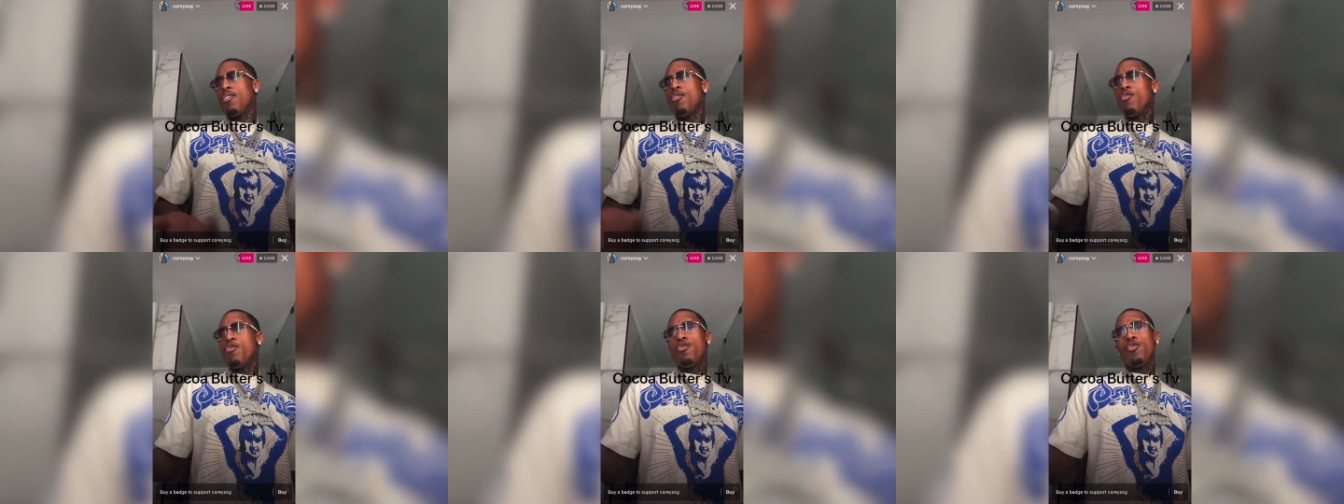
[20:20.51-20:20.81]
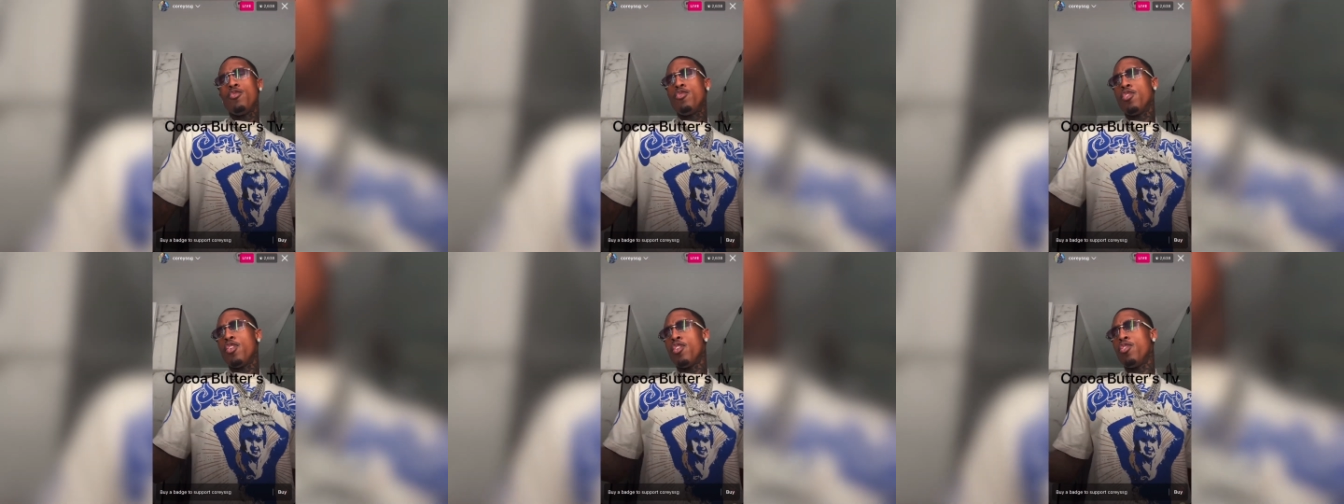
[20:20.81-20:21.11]
who you
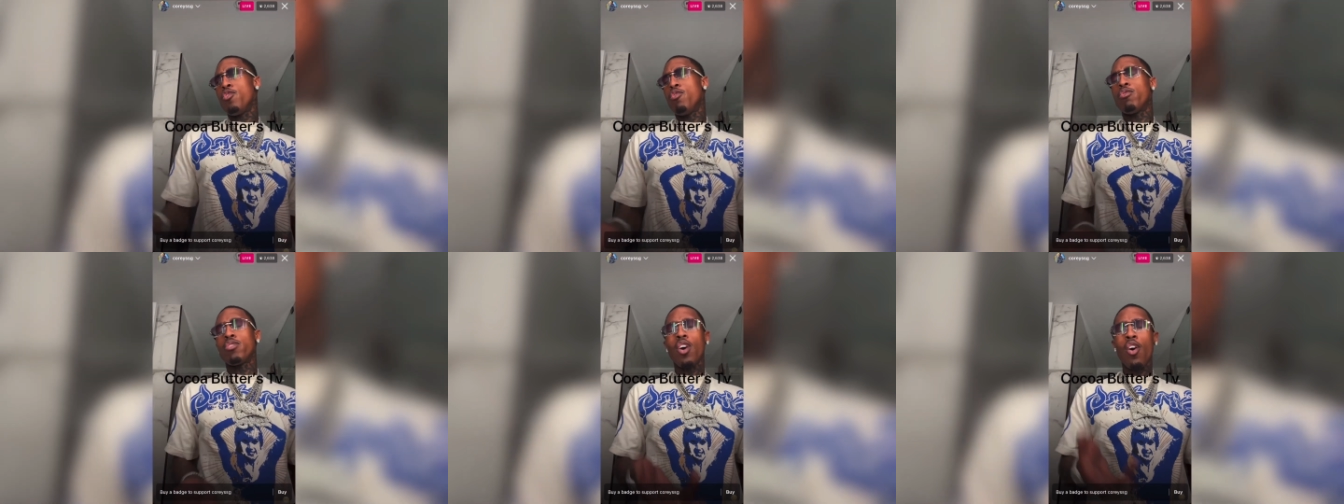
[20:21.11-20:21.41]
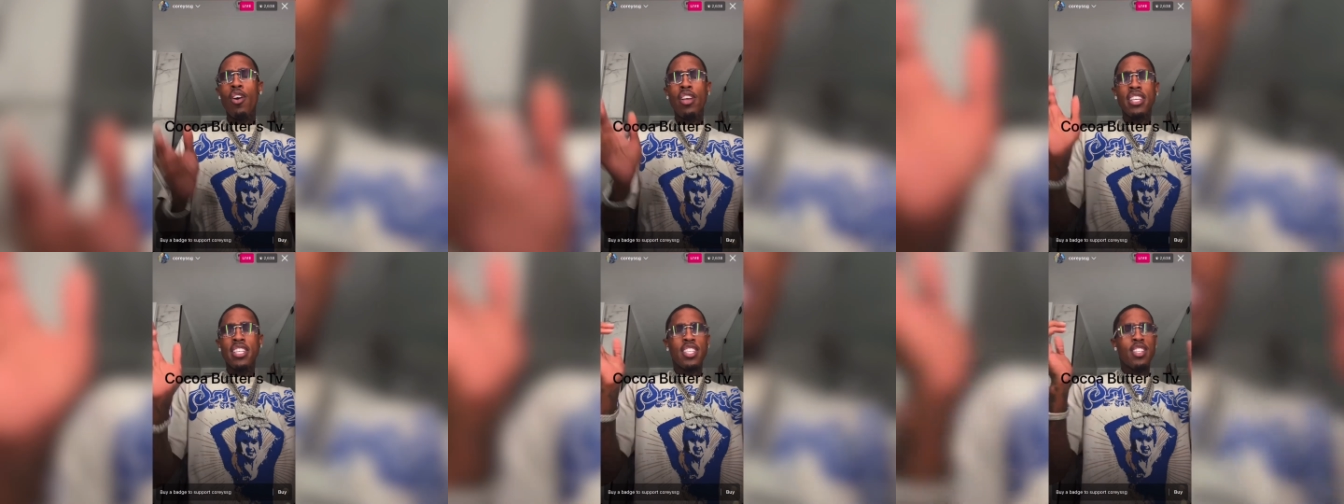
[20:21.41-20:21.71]
gonna use? Oh, it's
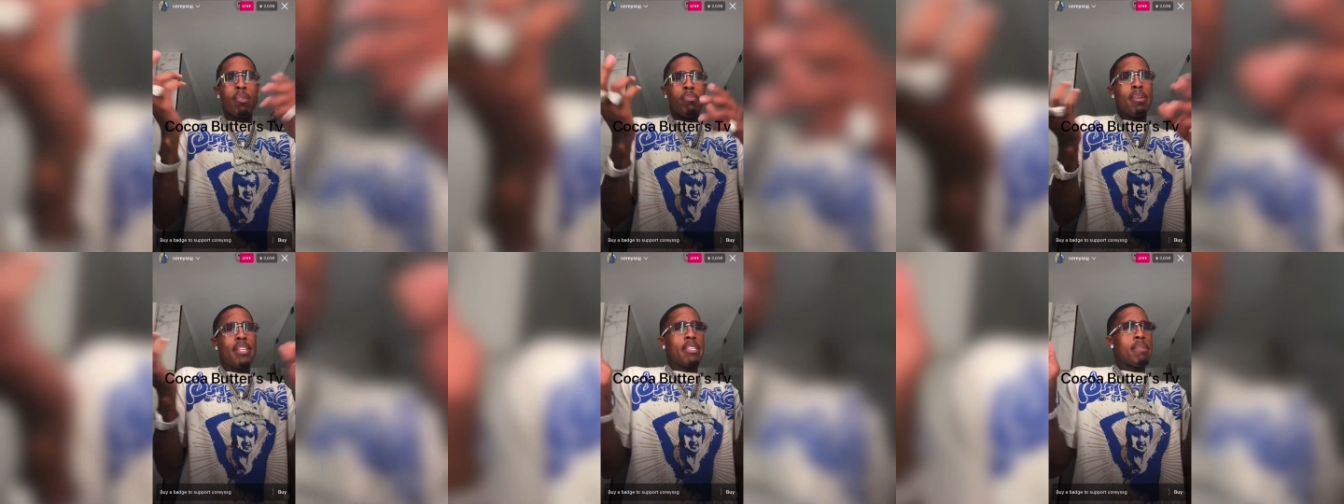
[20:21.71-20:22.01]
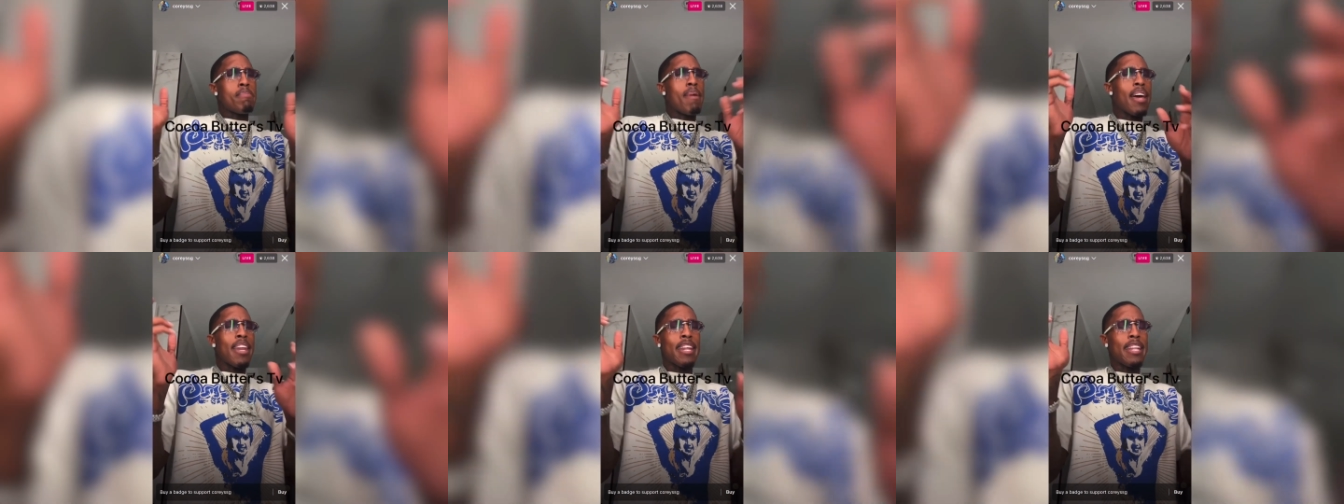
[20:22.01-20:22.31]
just gonna be somebody
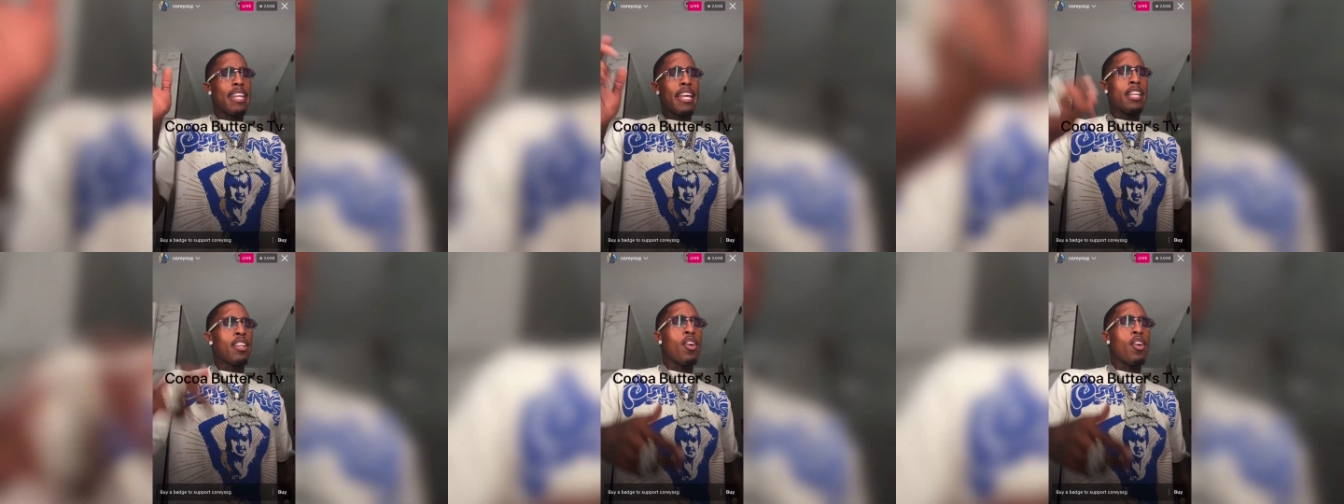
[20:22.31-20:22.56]
that they know.